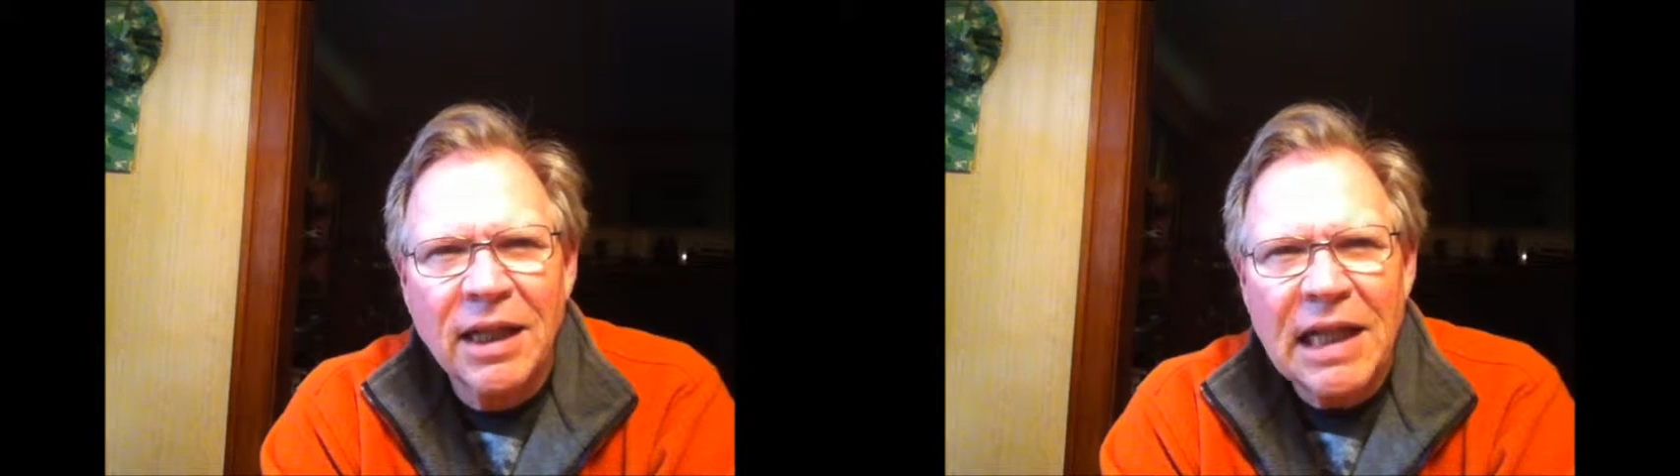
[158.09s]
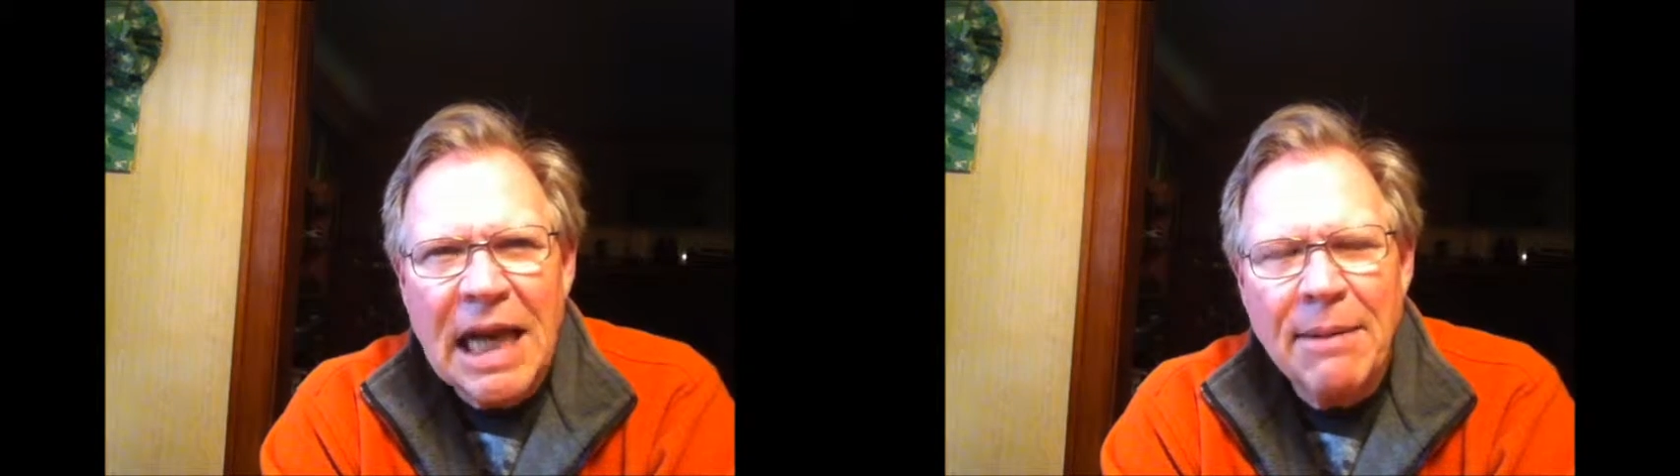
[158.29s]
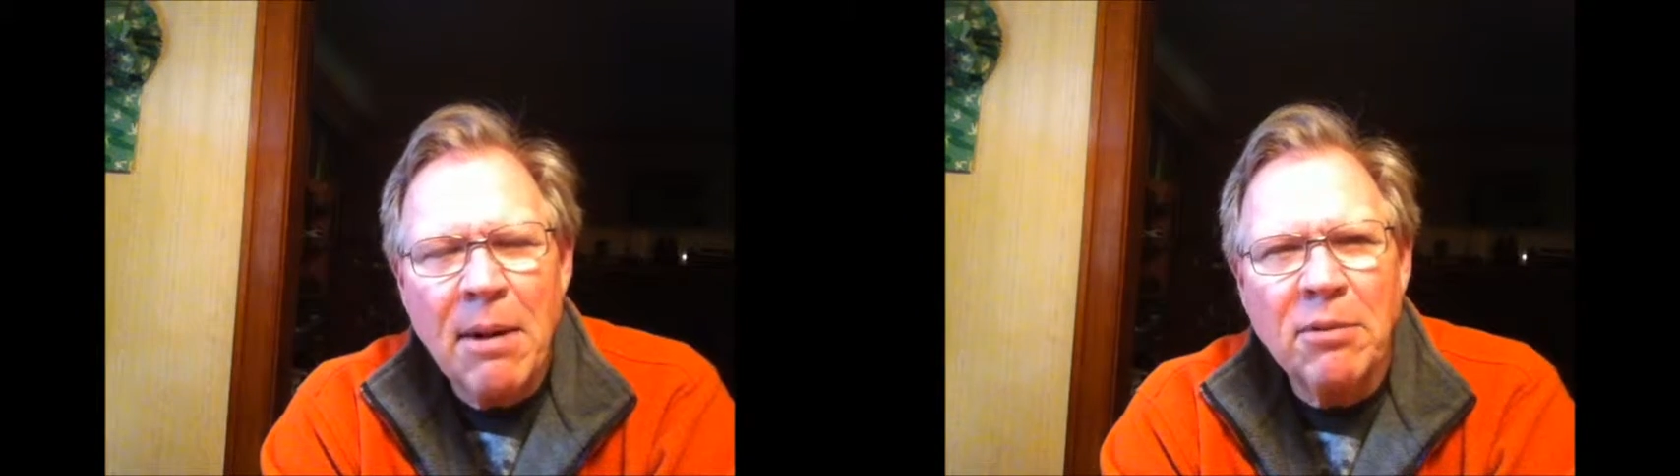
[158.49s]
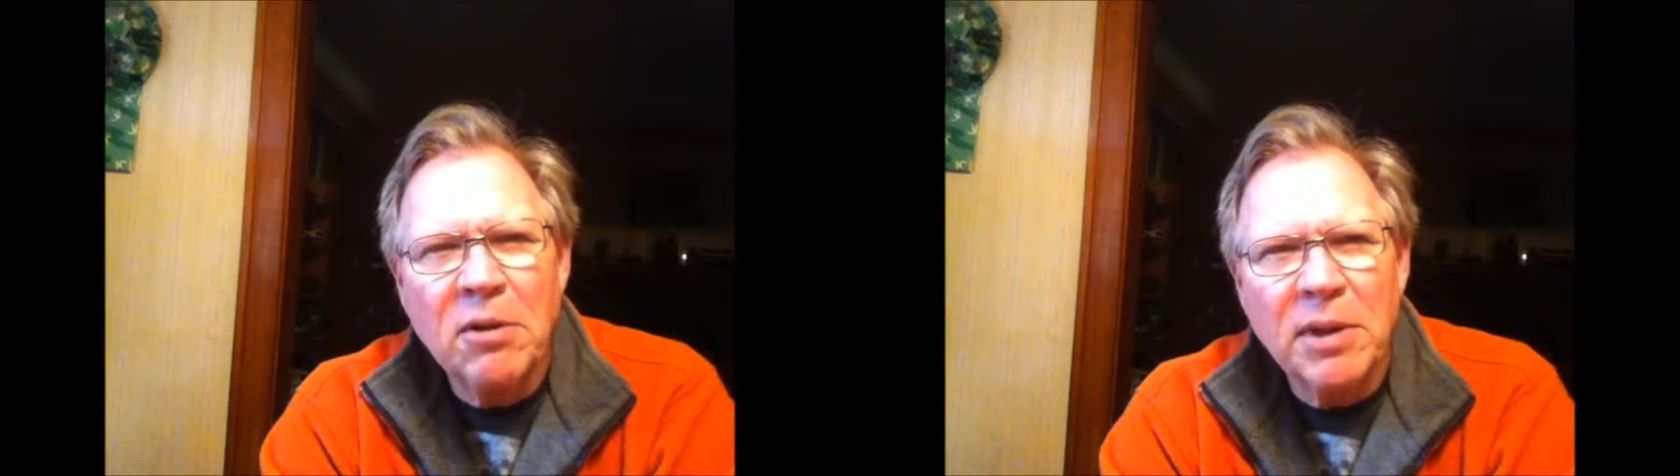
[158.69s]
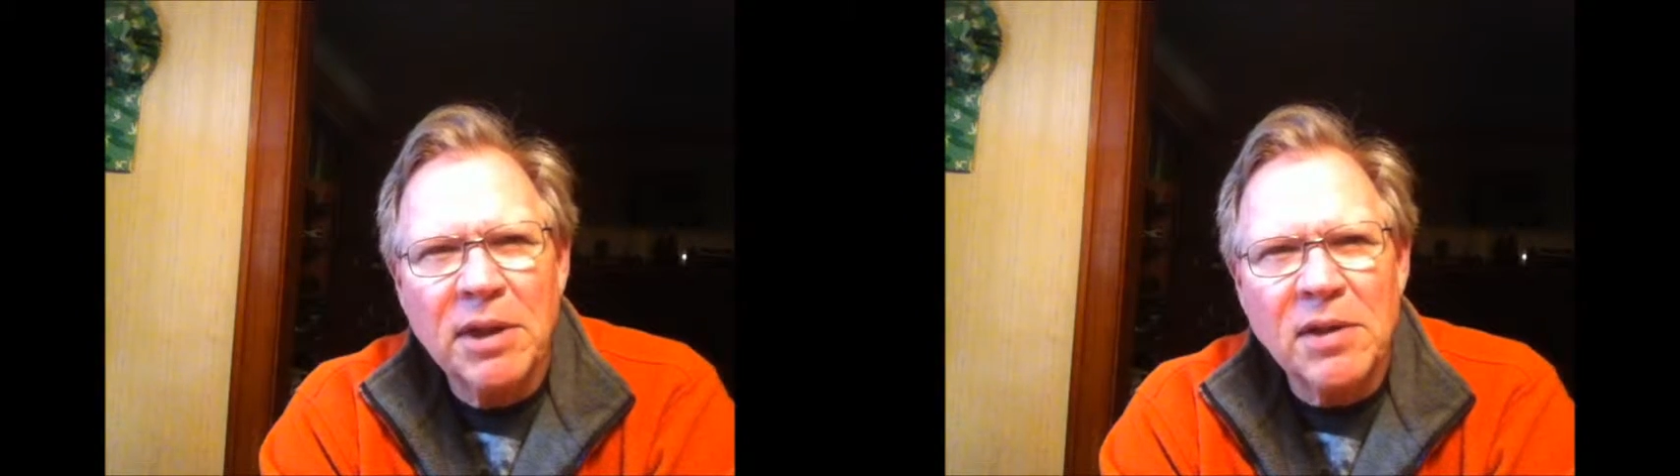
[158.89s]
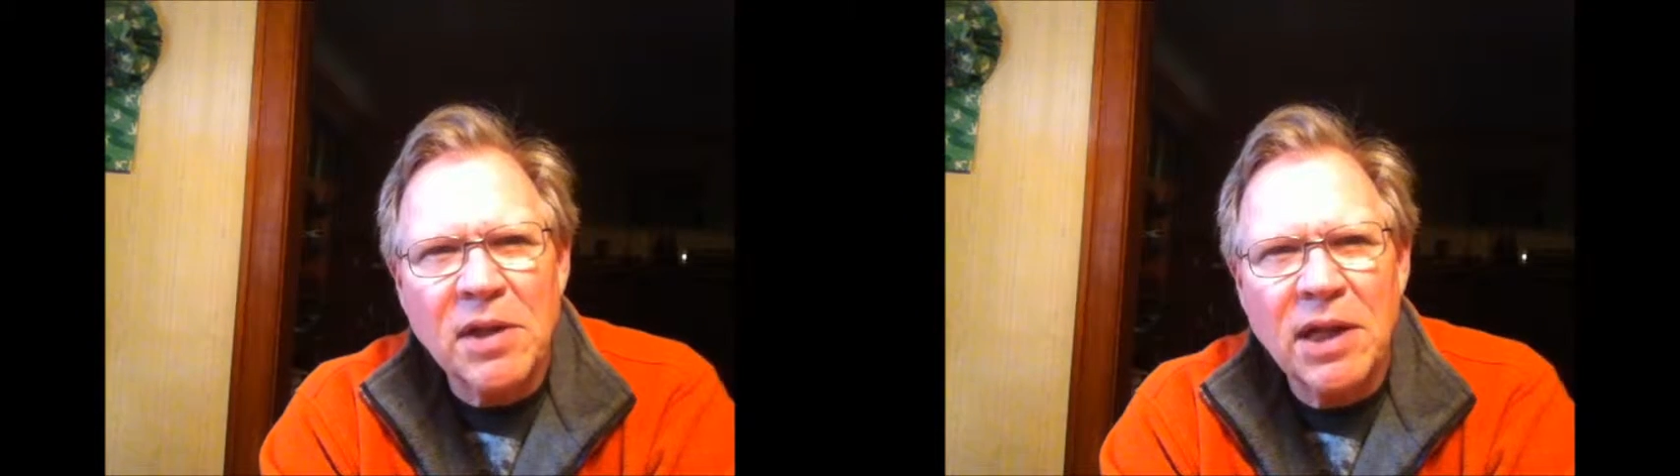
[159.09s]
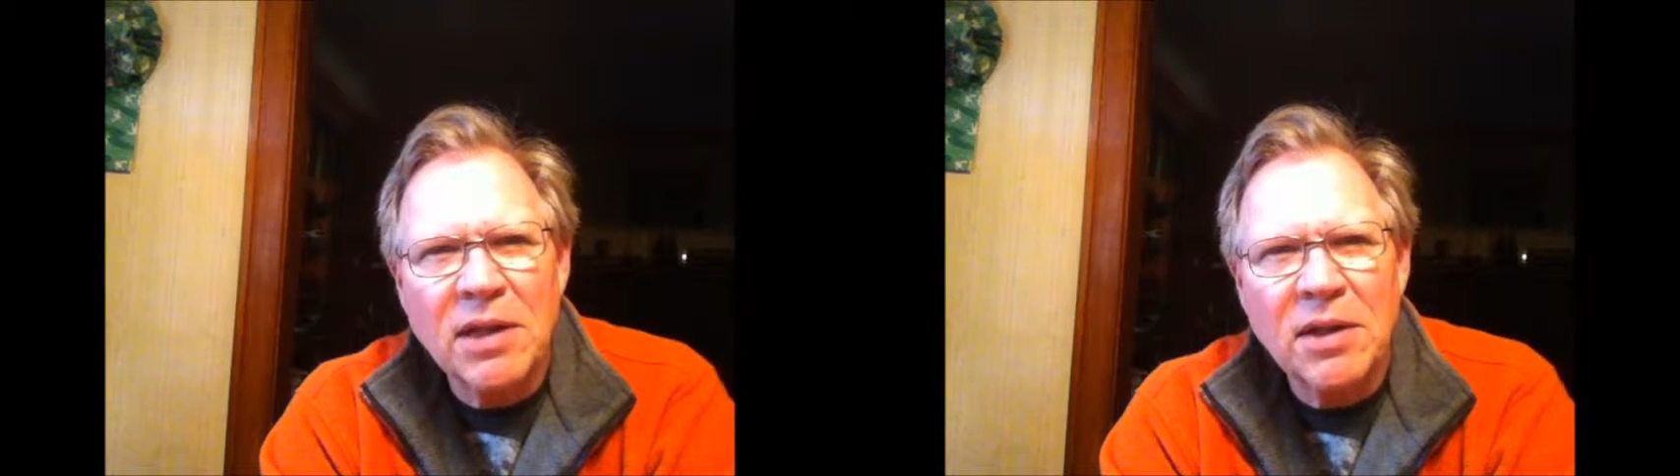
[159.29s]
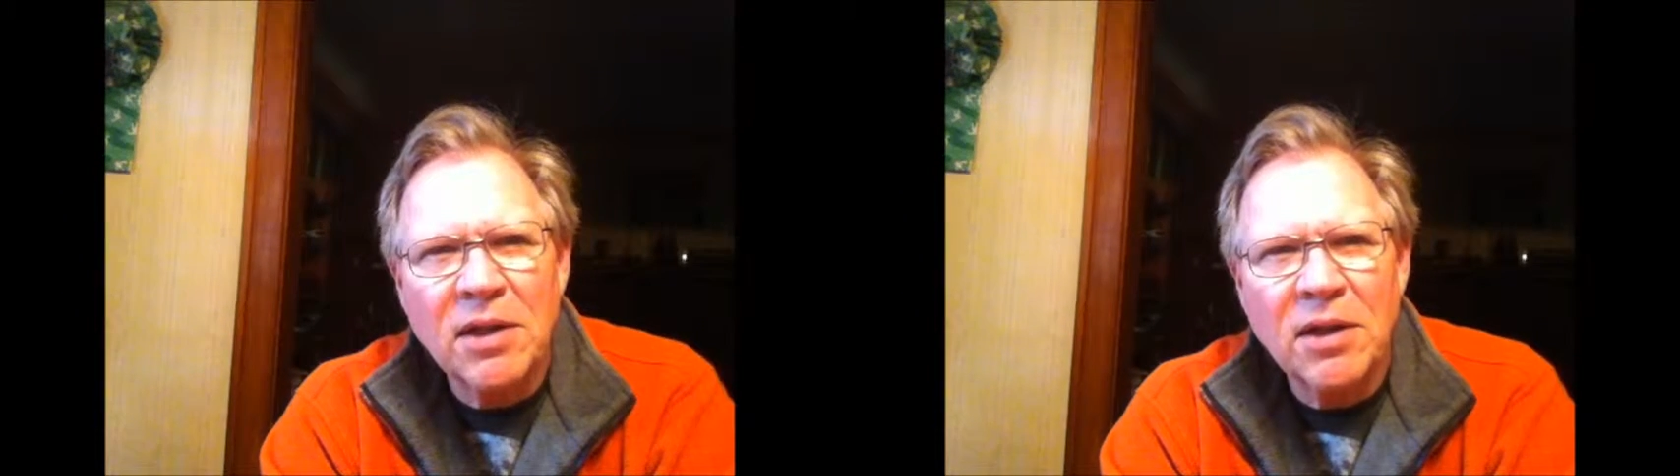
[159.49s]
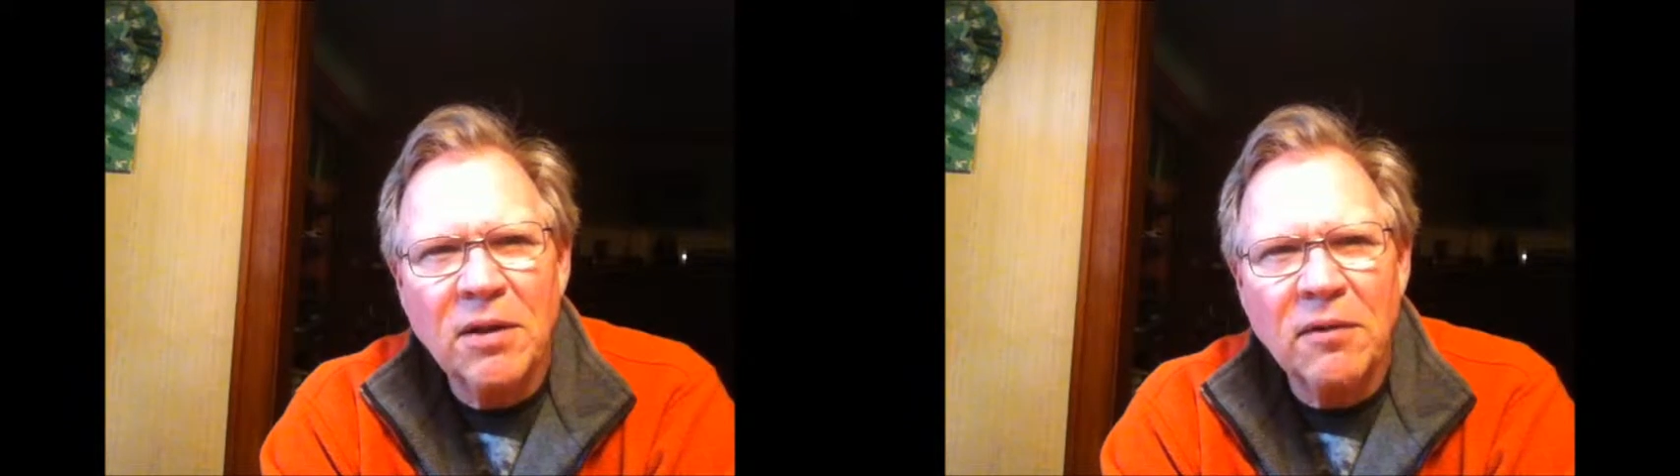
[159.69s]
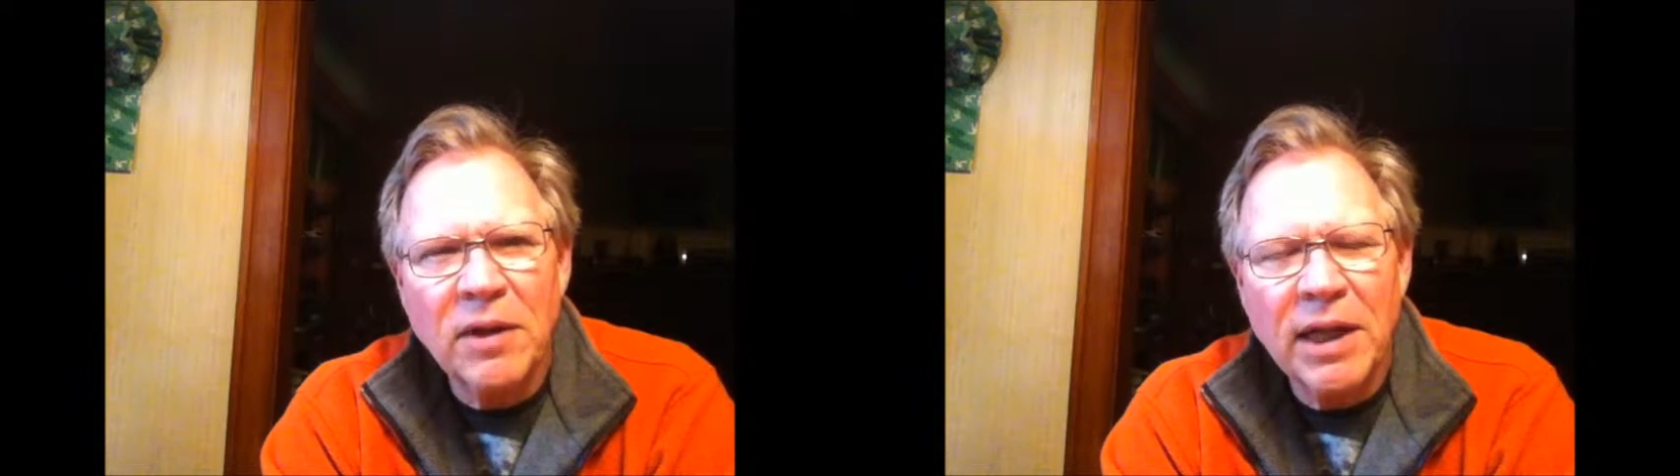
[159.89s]
came up to me and said, You
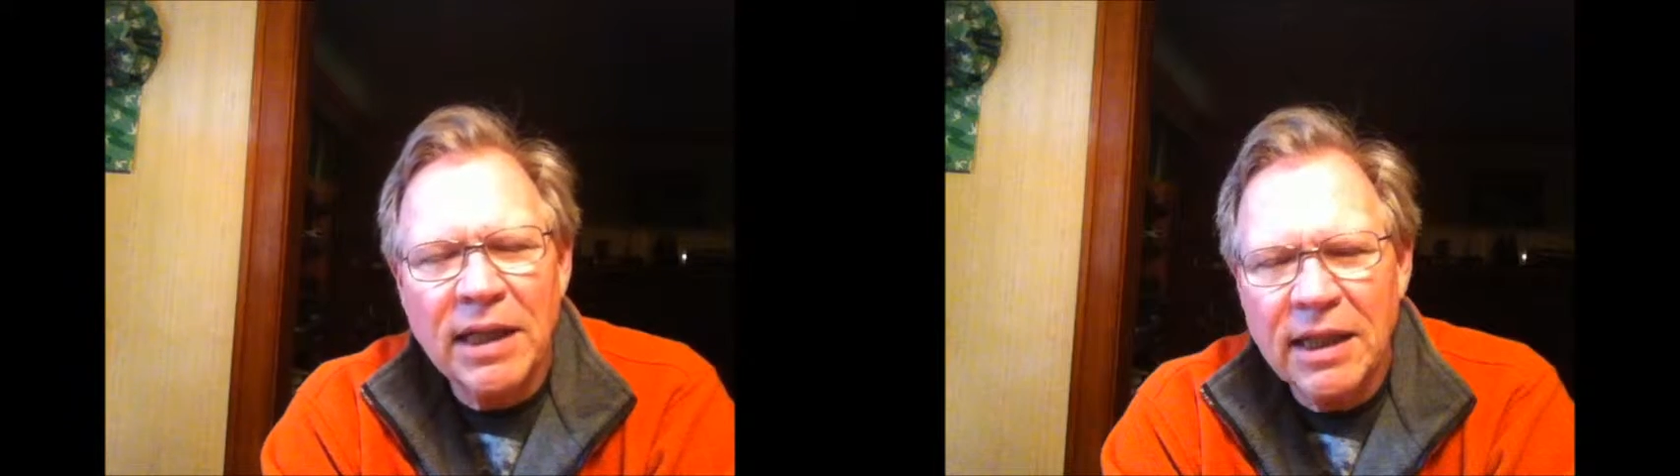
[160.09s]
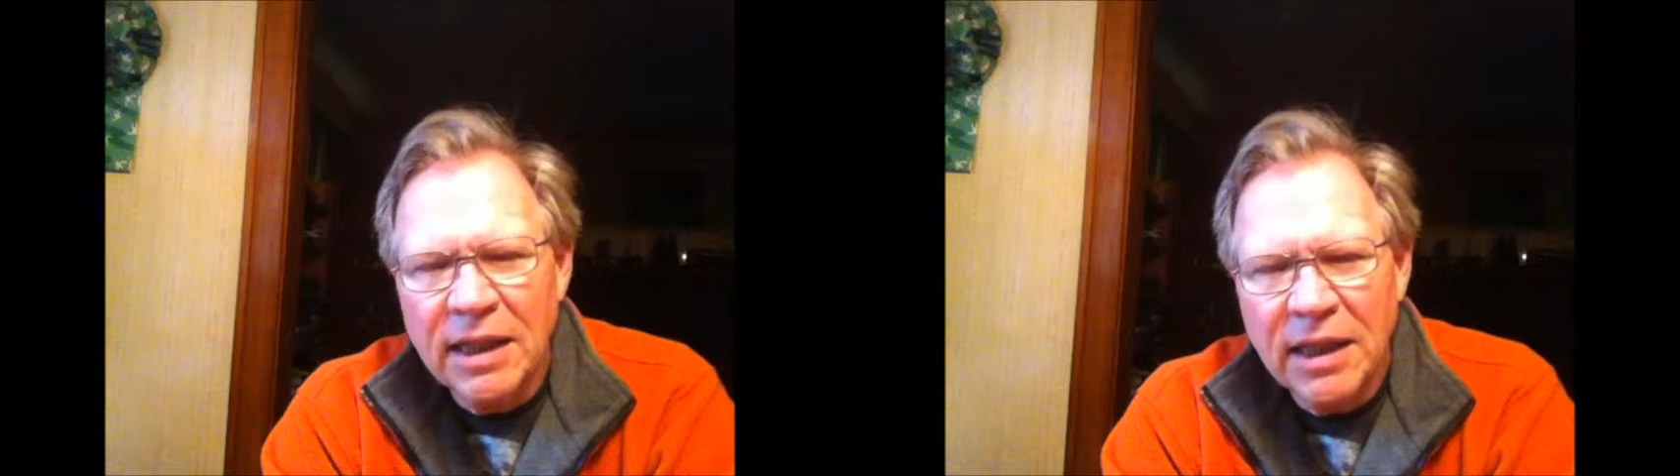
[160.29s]
know, Fred,